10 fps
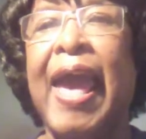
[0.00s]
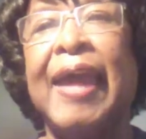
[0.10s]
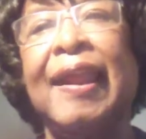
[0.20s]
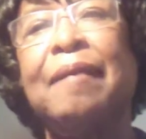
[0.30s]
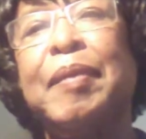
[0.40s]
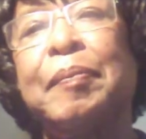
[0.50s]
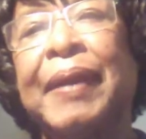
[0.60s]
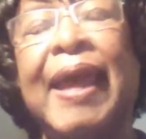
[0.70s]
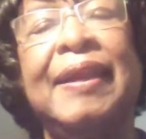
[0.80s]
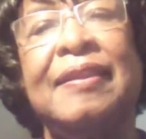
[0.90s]
And I've been
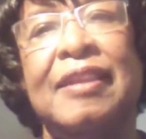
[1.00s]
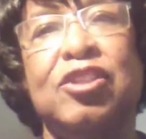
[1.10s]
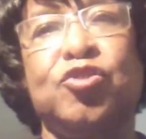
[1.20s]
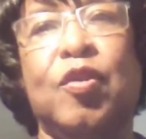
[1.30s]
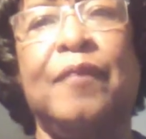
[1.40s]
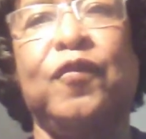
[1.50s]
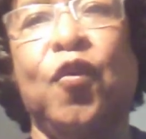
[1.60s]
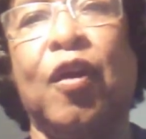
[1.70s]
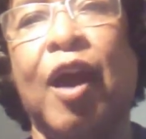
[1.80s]
planning this trip for a